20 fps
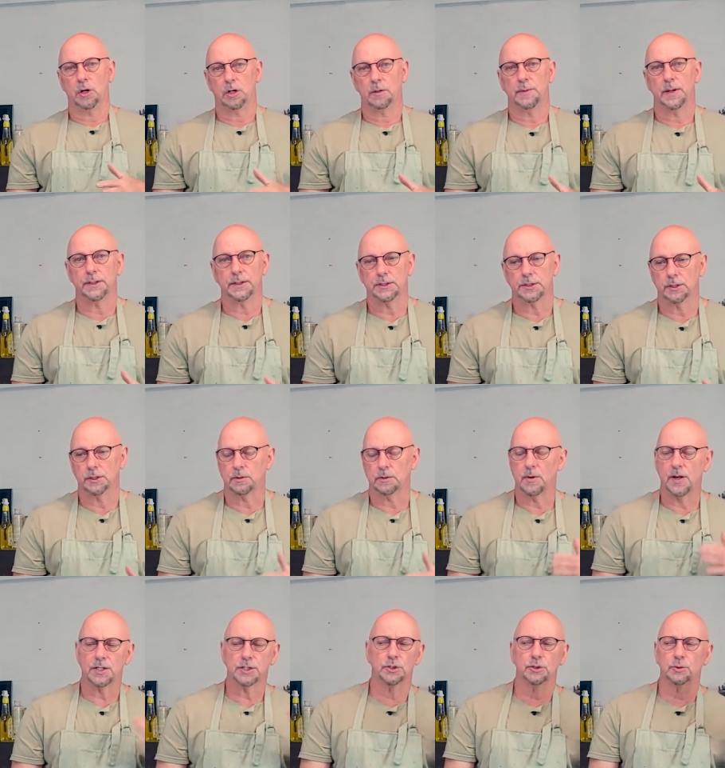about this in the
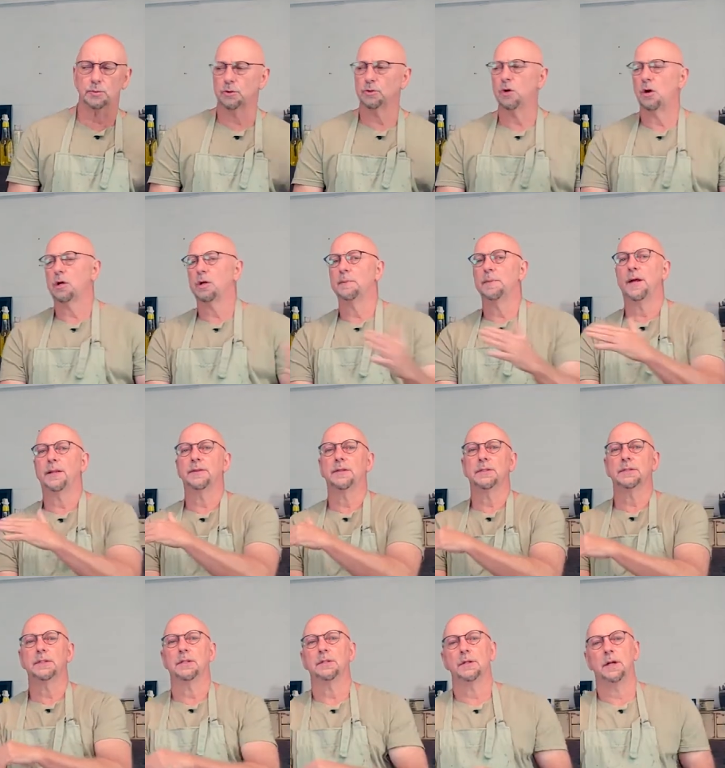directions. We'll talk about
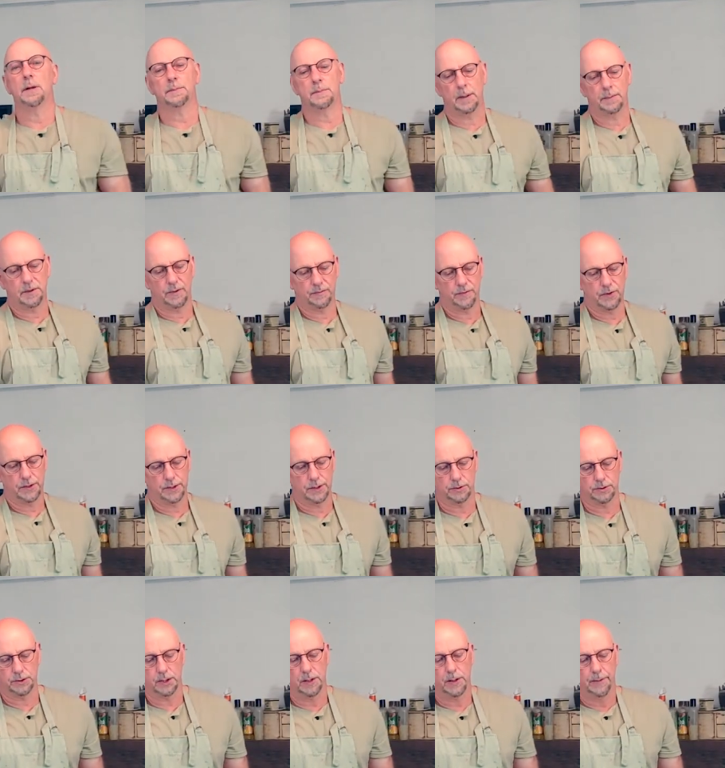this in the upcoming
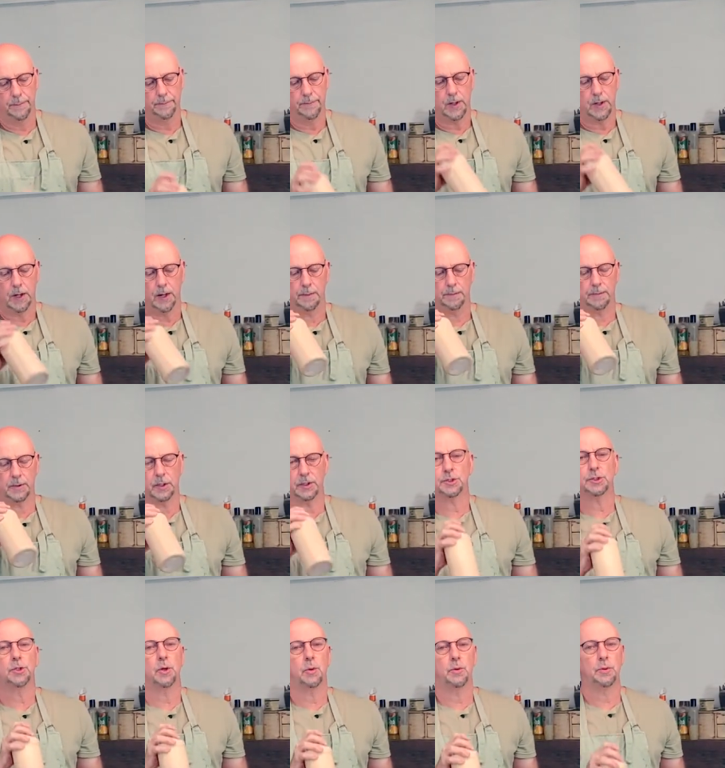videos. Uh, I'm going to
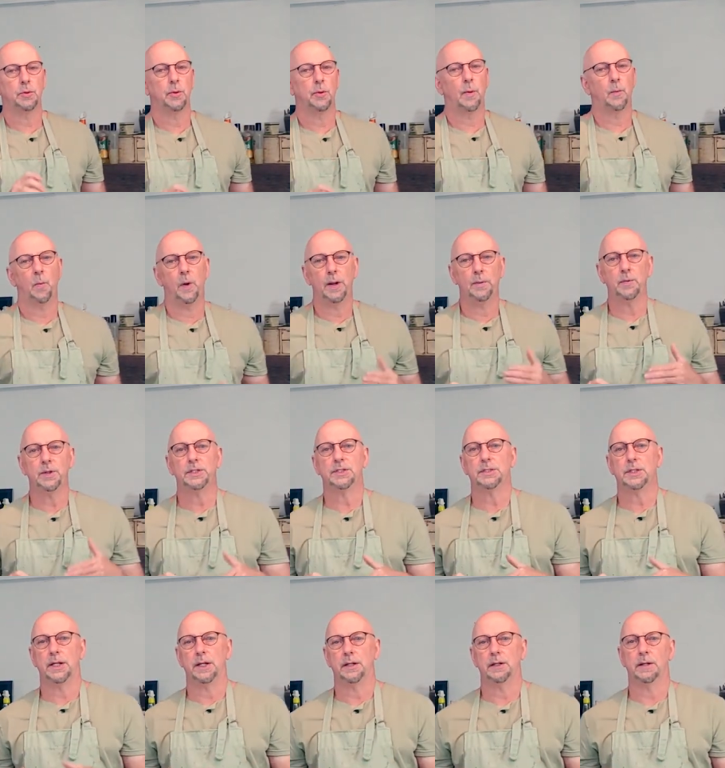show you when we
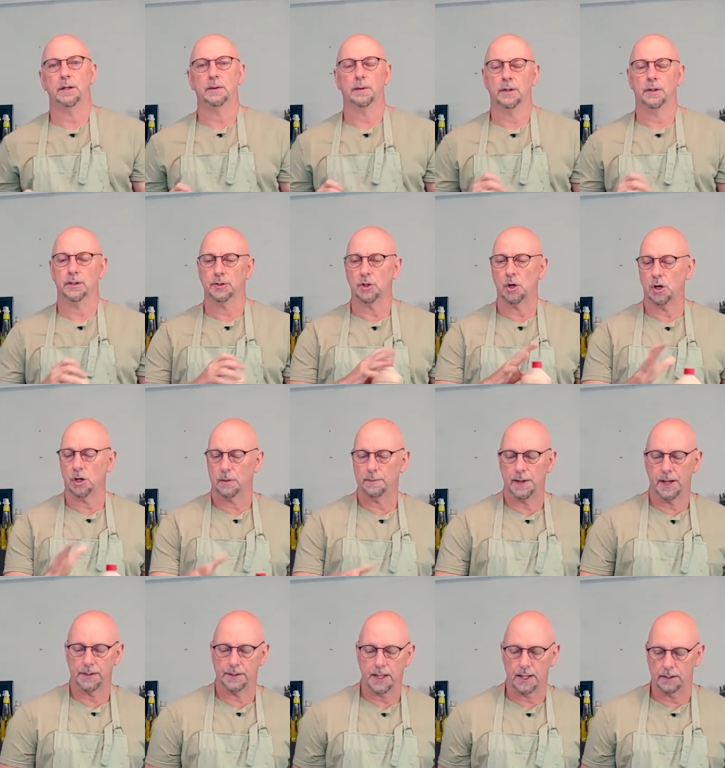stain, and I'm going to talk
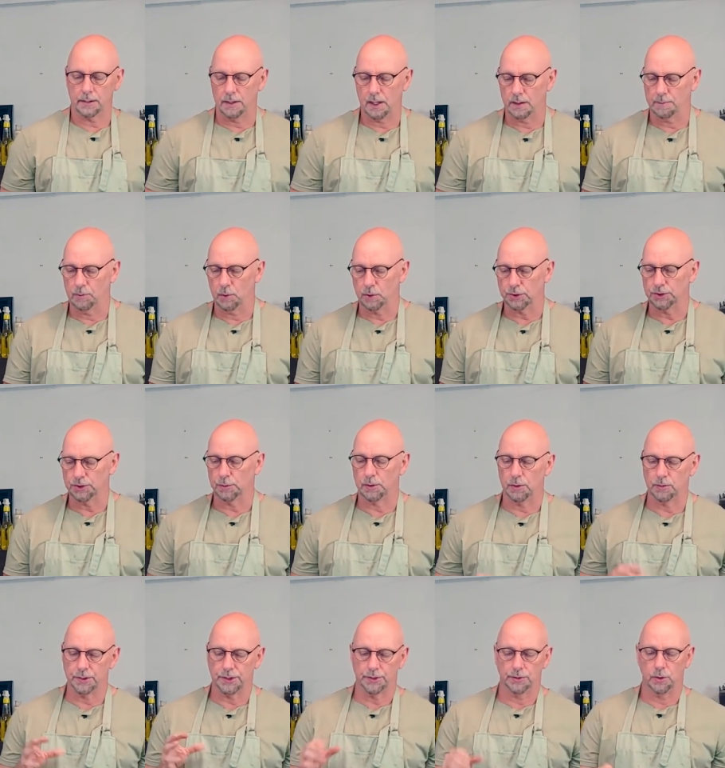about that a lot more, so we
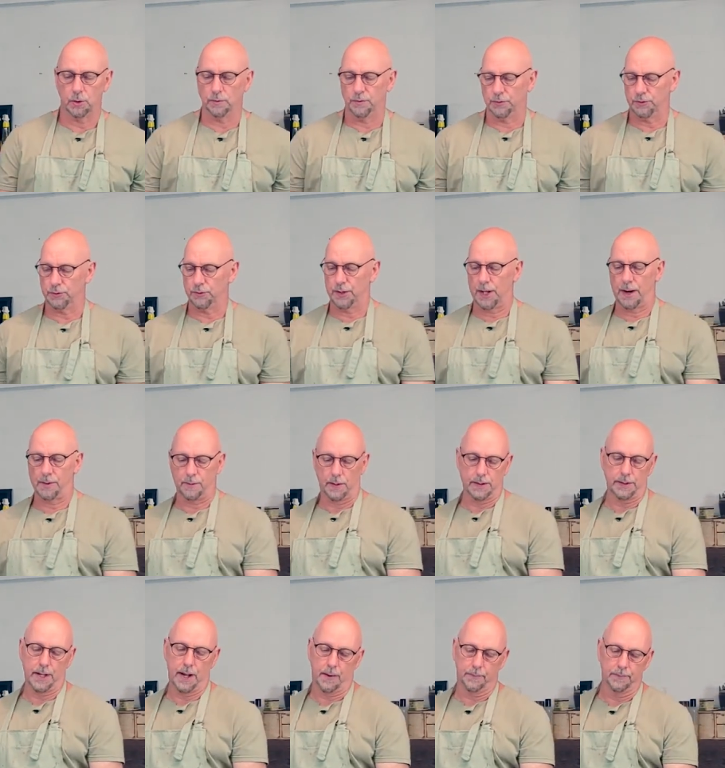don't need to overdo that right
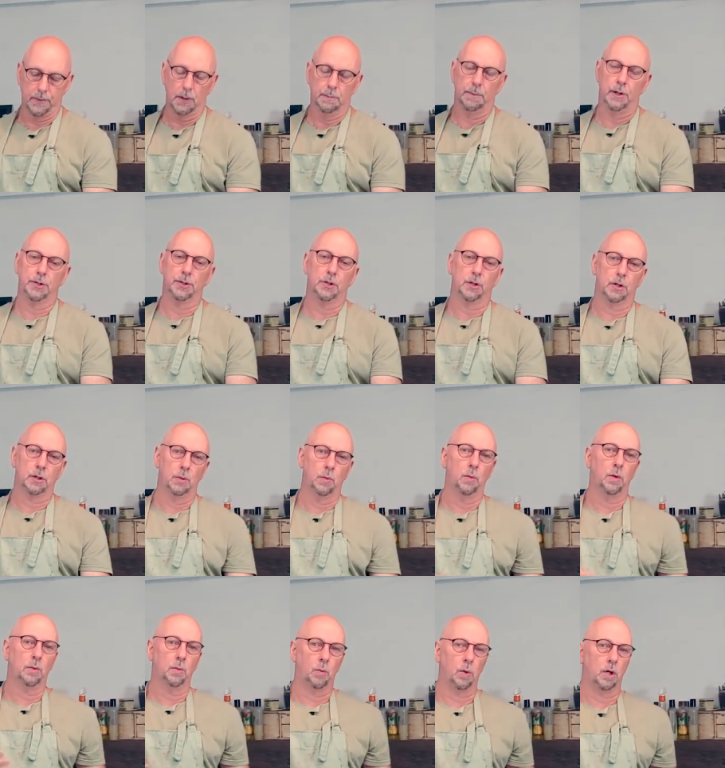now. But you're going to
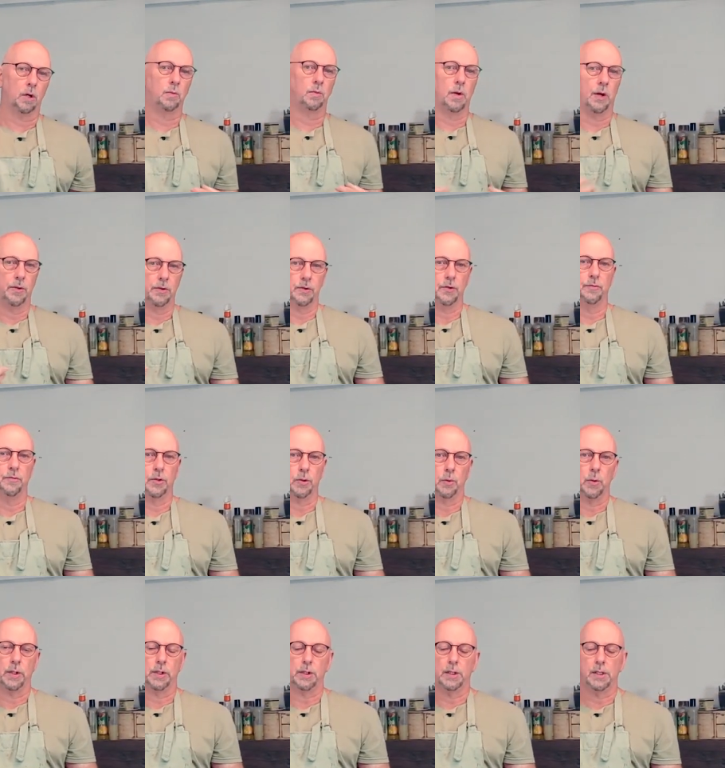want to work relatively
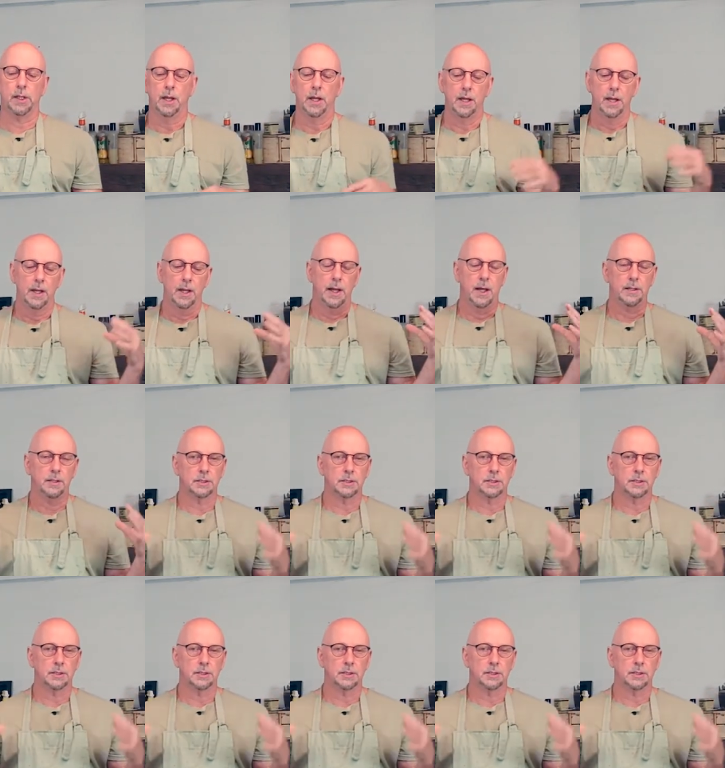quickly and